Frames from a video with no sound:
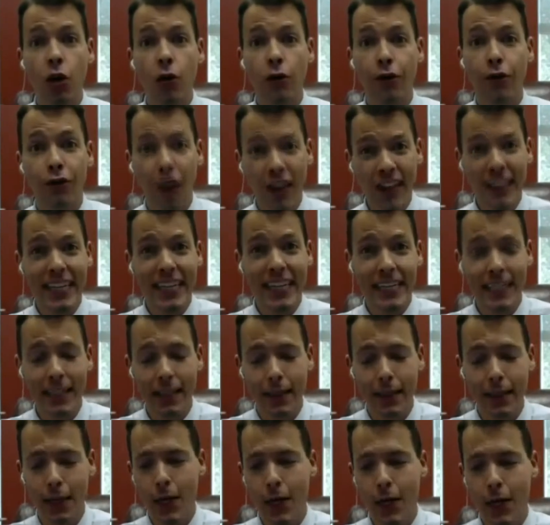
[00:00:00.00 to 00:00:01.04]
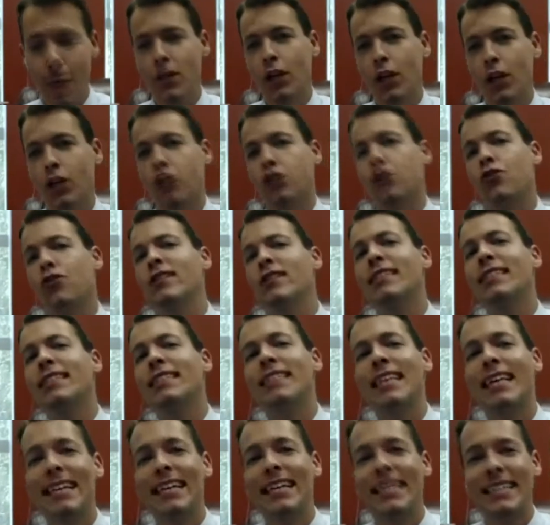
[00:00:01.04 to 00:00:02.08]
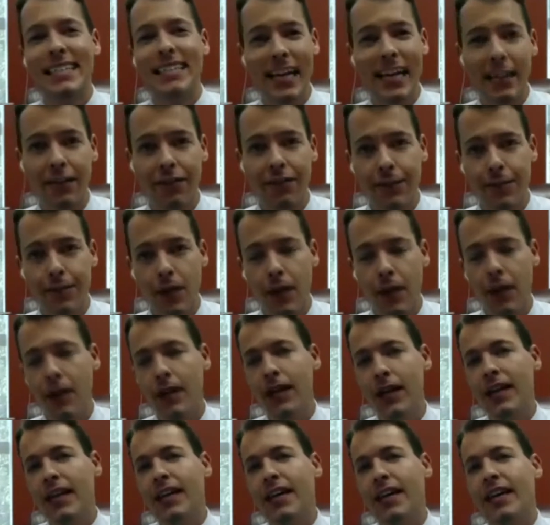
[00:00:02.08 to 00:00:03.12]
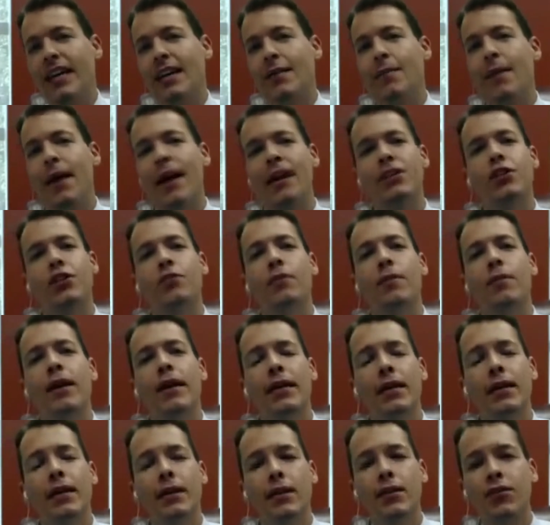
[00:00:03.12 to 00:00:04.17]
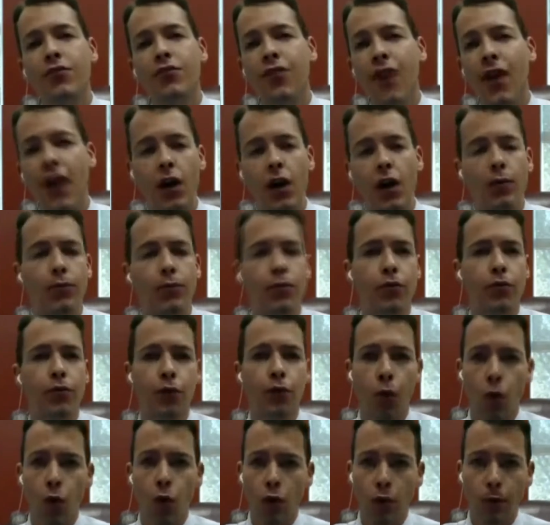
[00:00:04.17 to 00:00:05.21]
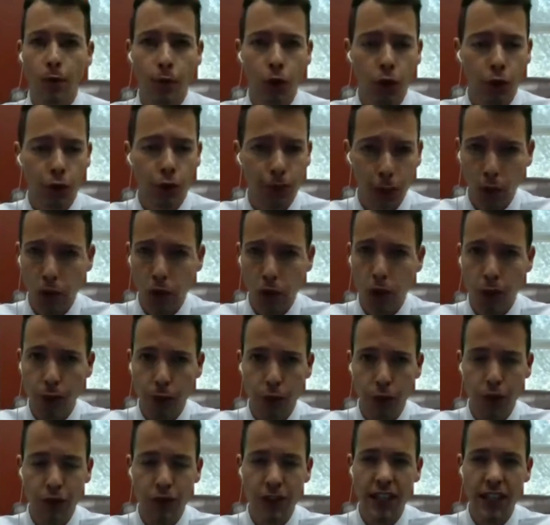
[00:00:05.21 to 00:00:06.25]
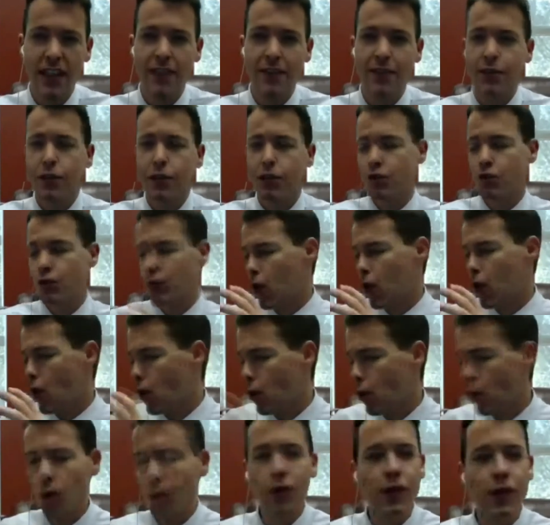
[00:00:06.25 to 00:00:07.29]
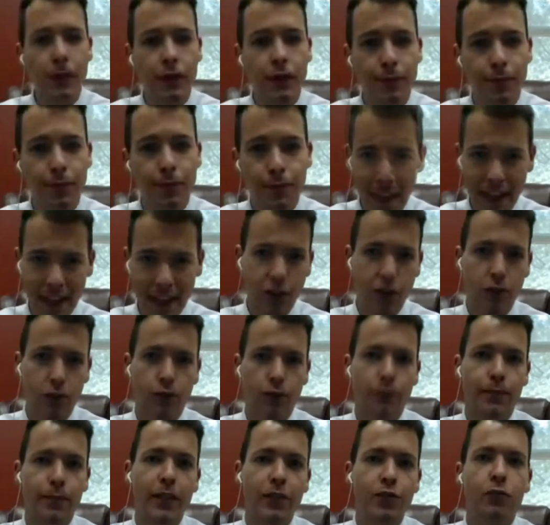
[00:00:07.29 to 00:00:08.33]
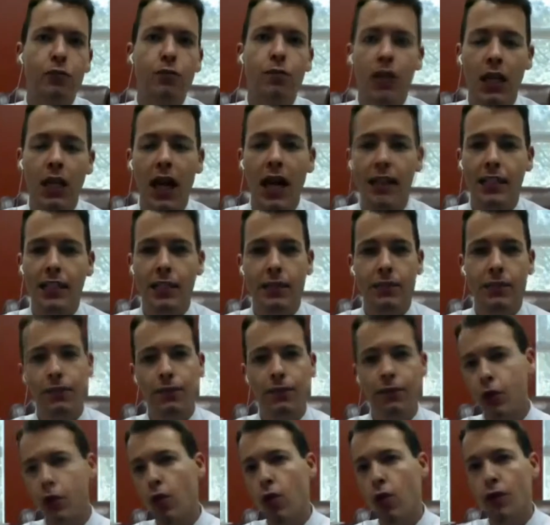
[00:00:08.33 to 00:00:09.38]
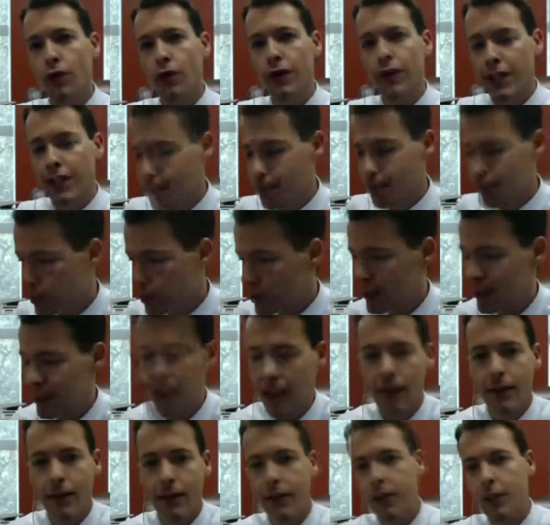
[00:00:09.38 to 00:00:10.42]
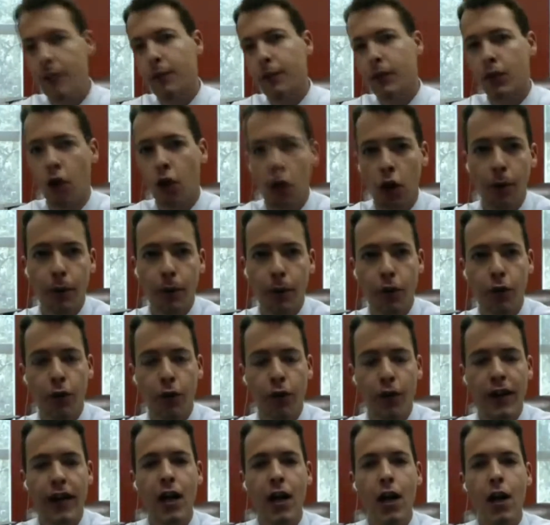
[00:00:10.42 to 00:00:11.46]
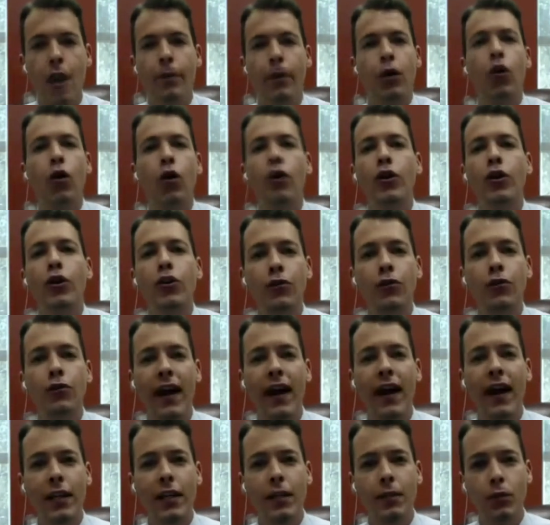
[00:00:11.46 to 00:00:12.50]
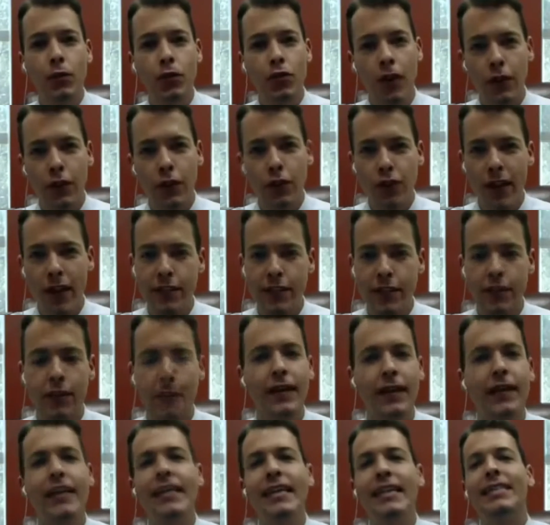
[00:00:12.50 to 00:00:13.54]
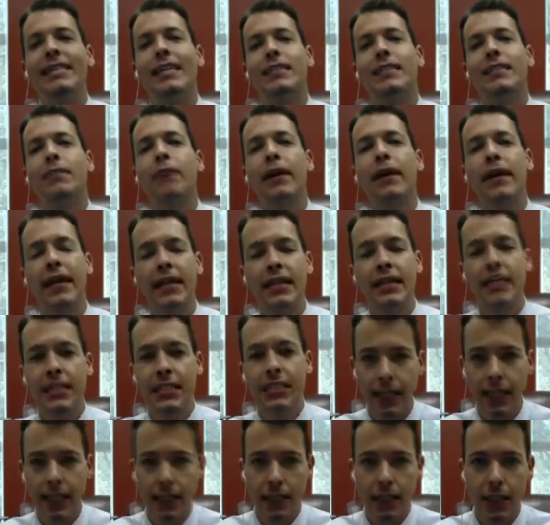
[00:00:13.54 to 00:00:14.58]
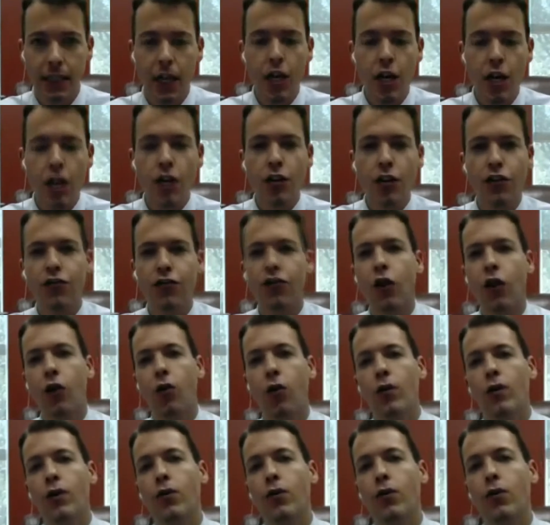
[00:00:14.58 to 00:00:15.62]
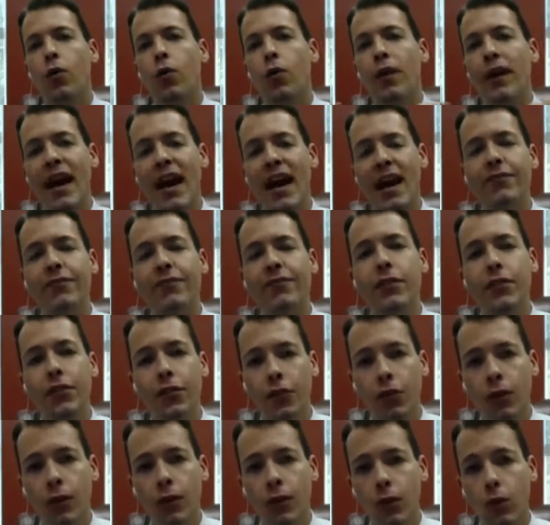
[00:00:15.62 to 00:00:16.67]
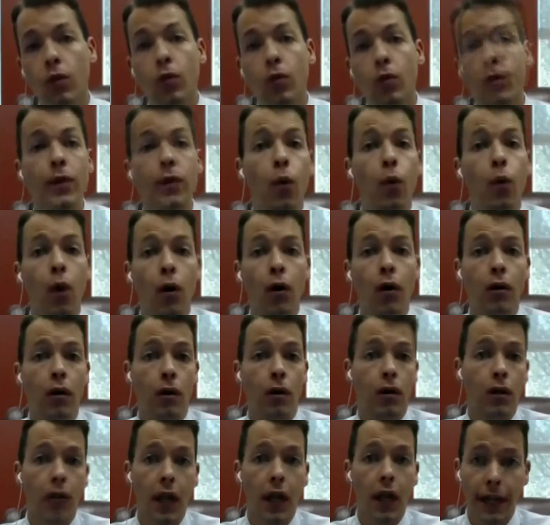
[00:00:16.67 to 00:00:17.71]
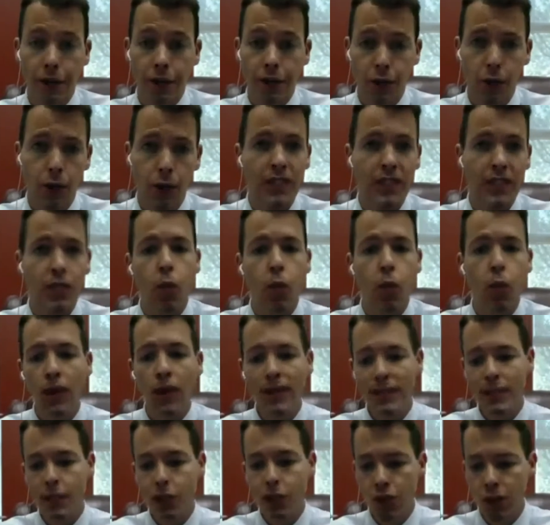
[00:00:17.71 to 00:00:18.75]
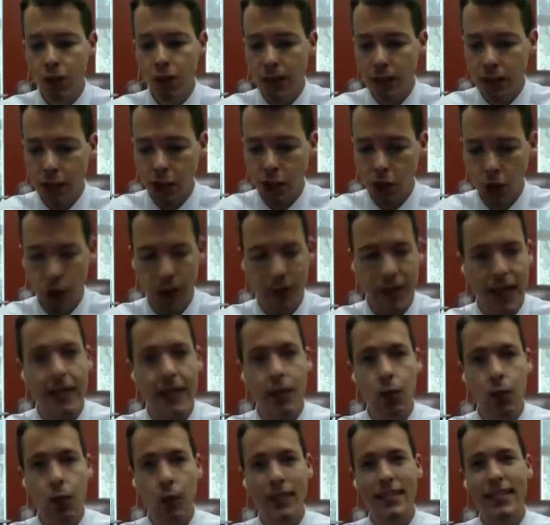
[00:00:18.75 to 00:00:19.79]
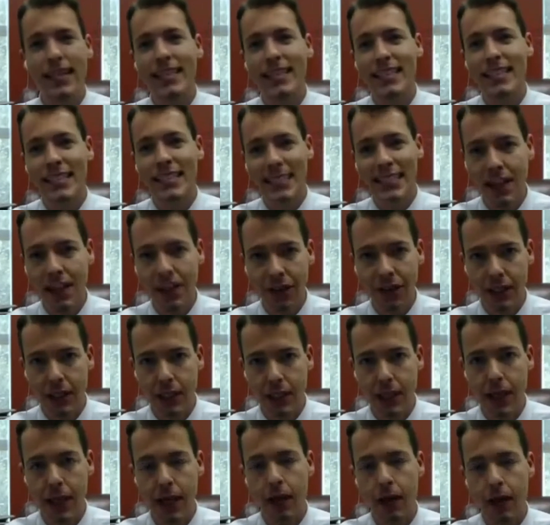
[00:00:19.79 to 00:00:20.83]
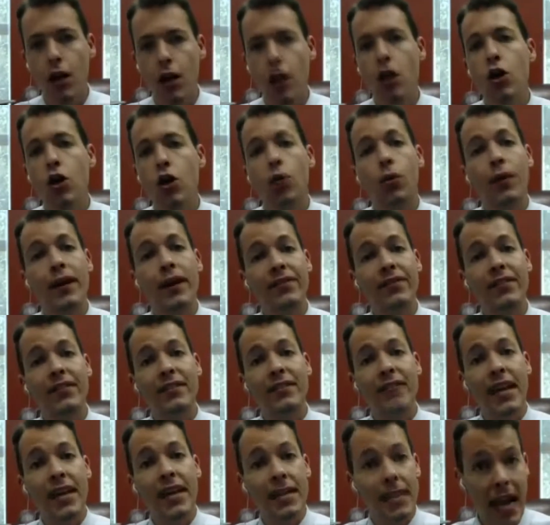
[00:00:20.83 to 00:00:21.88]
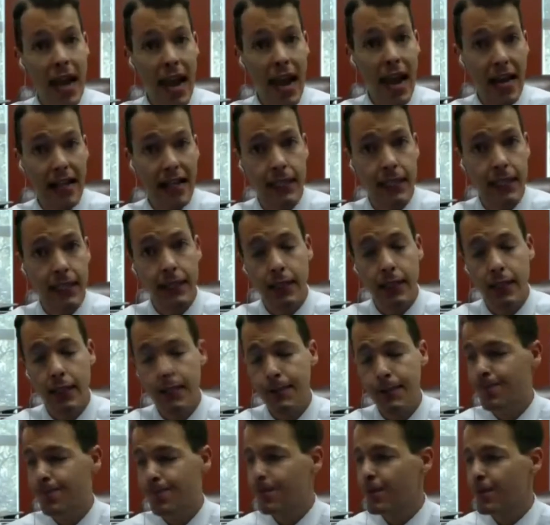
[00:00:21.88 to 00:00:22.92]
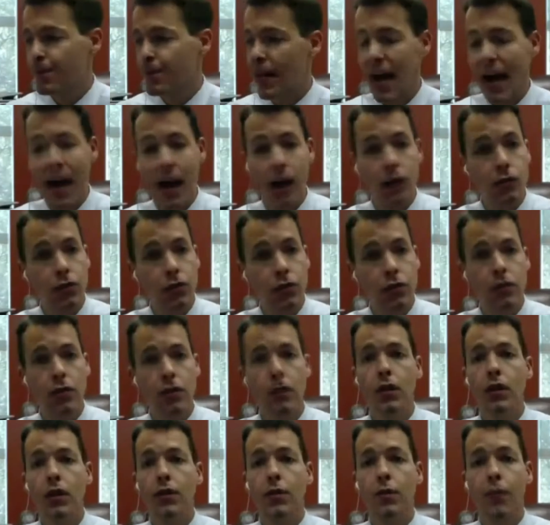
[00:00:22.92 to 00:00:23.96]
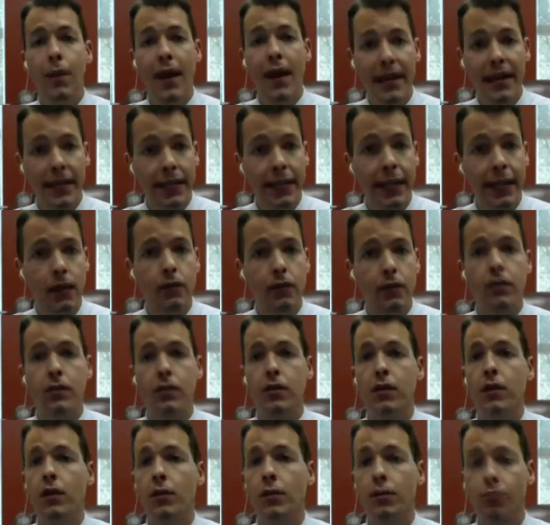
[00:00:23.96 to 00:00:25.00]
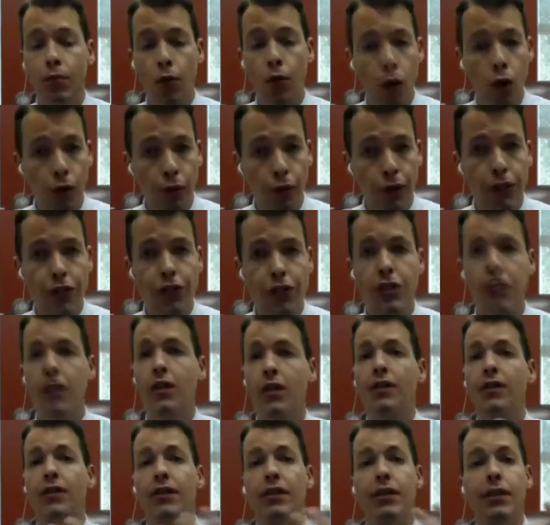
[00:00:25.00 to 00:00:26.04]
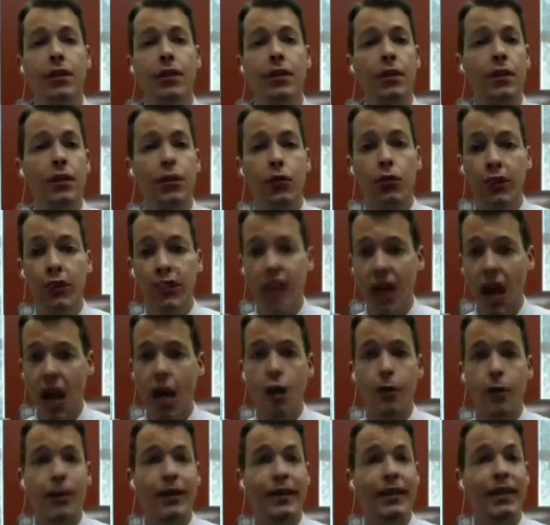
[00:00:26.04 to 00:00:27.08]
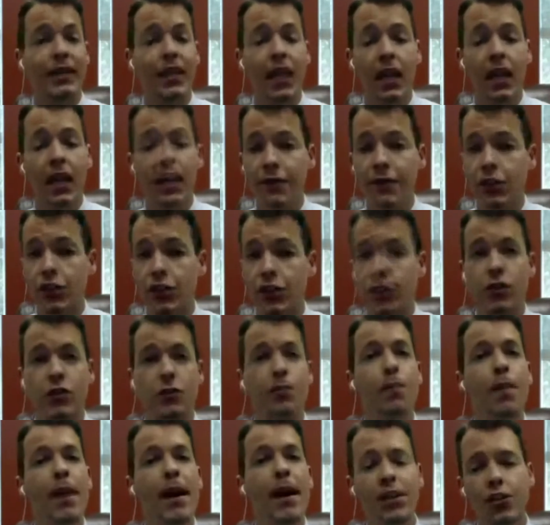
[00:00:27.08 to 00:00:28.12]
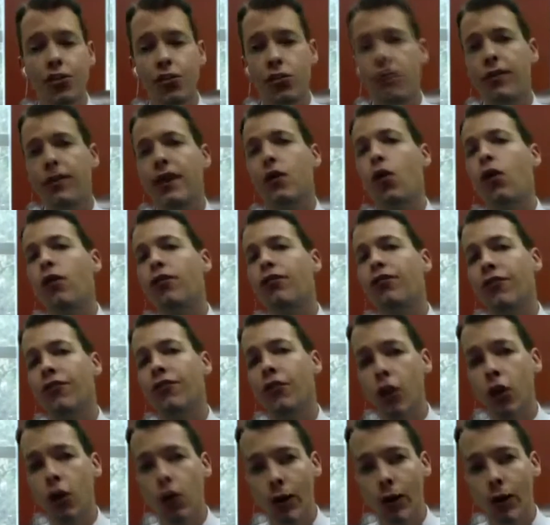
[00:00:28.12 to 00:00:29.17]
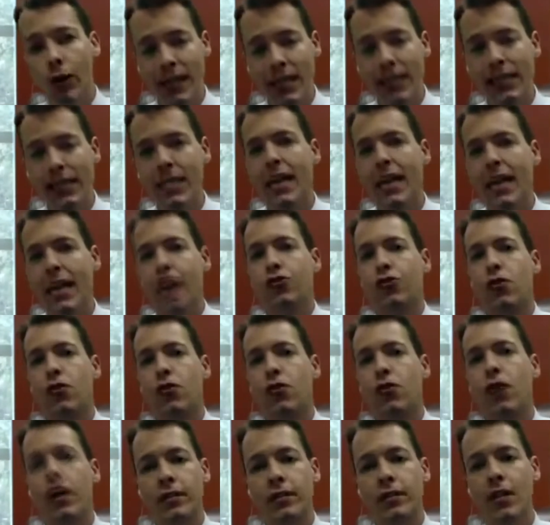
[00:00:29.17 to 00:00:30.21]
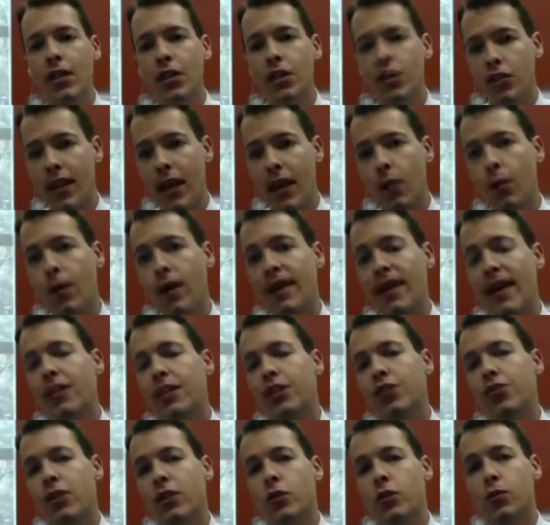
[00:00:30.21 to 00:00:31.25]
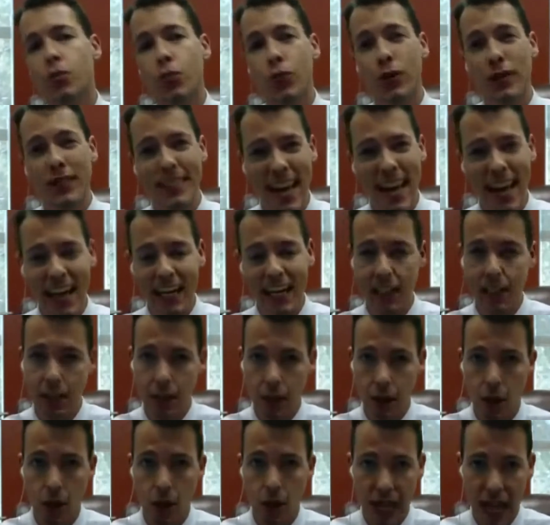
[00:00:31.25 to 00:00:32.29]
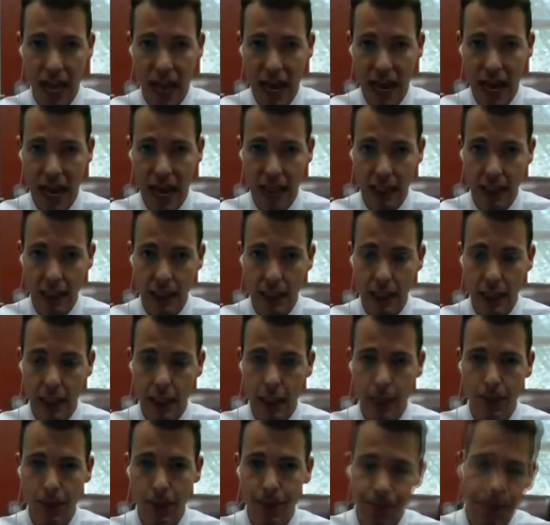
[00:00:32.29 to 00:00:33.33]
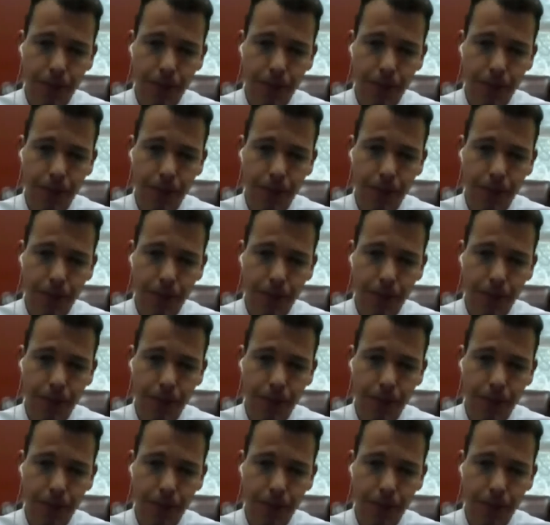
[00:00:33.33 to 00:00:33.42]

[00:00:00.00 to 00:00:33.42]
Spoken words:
but they don't fund it. A trust is like a safe. Imagine making this fireproof, waterproof, burglar-proof safe. You drill a hole in the master bedroom closet floor and you put it down there, you put carpet over it, but all your valuables are on the dresser. Doesn't make any sense. So what we have to do, and what we walk our clients through, is once the trust is created, once that safe is there, we have to take the assets, the house, the bank accounts, the brokerage, the retirement, the life insurance, make sure they all flow into that trust. So that way that trust protects those assets.